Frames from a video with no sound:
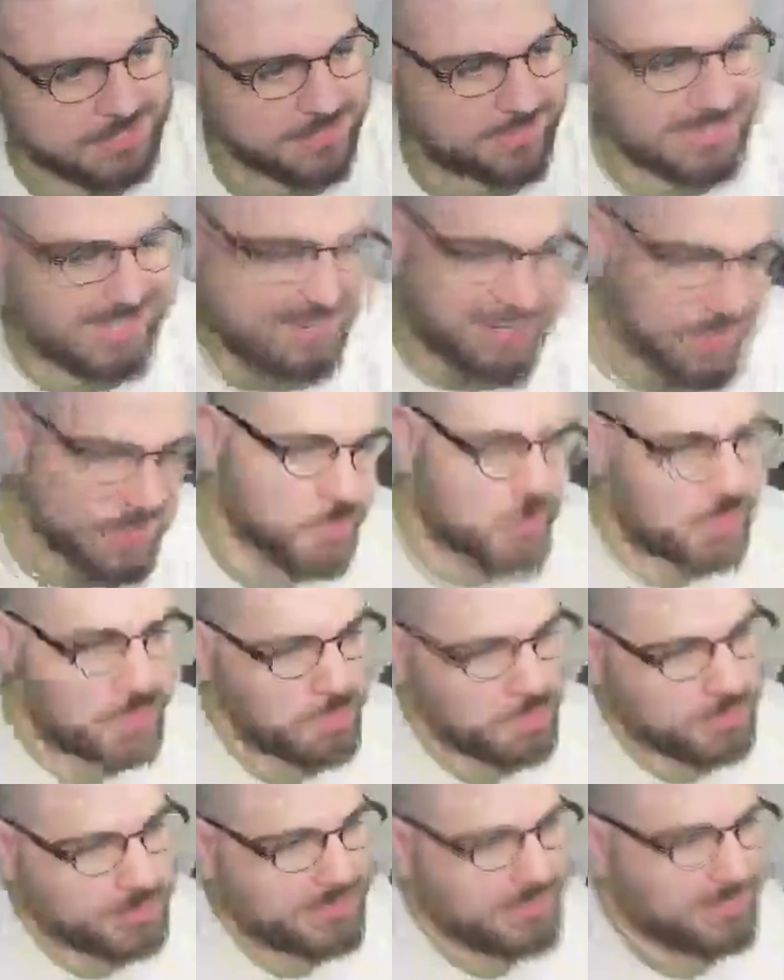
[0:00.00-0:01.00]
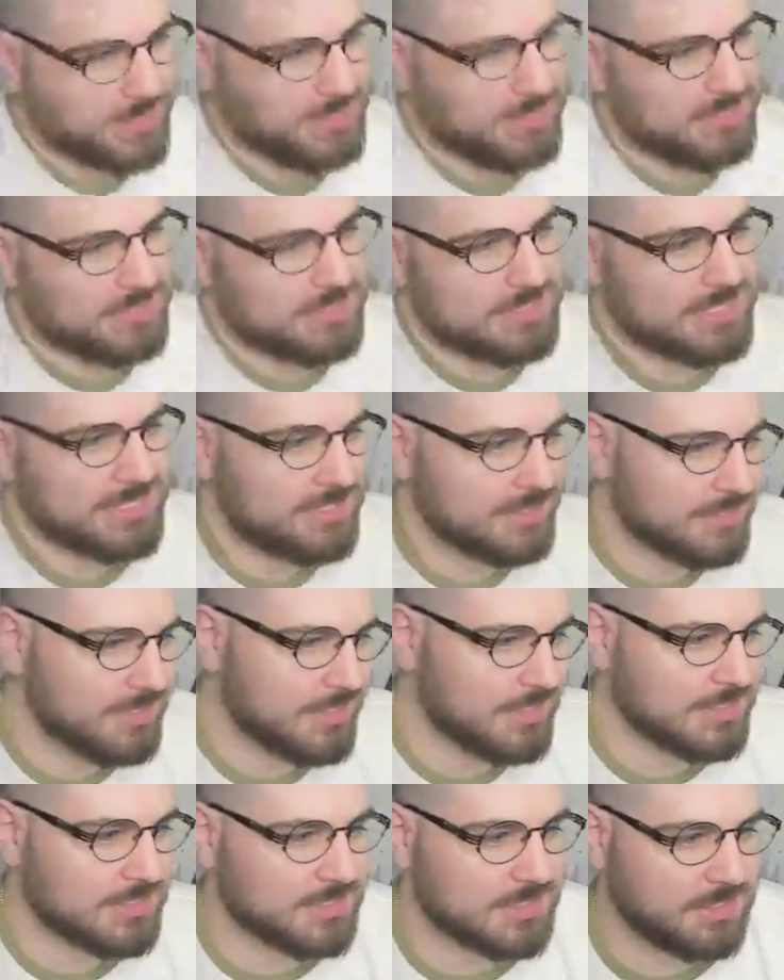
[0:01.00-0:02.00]
That is what Omanyte does. He
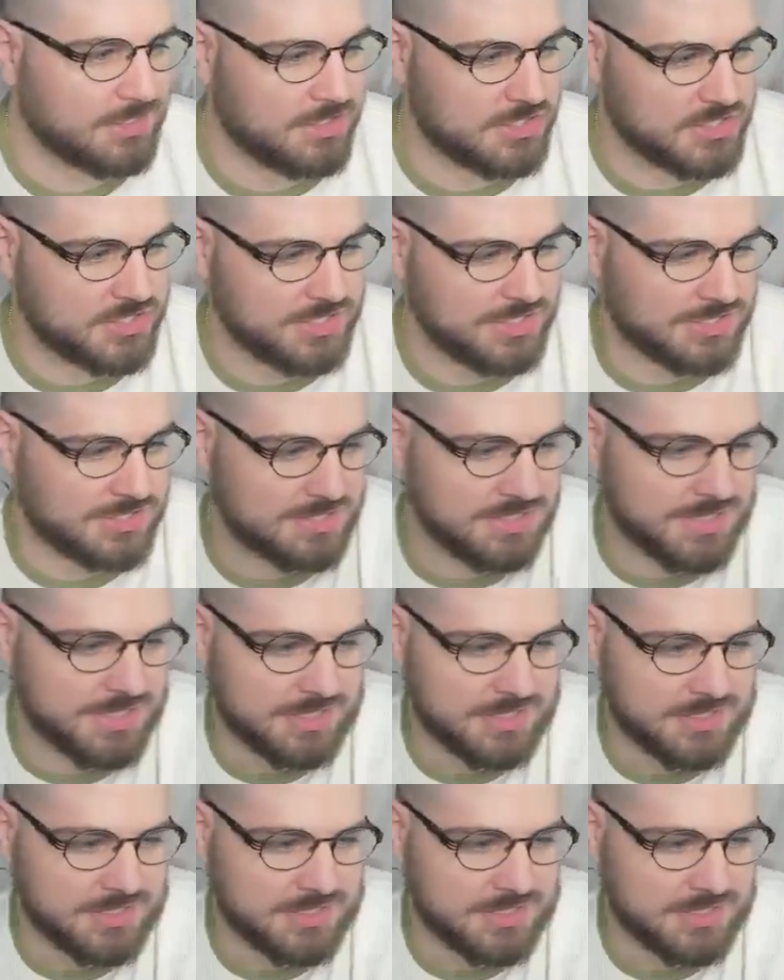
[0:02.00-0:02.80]
does clutch these things.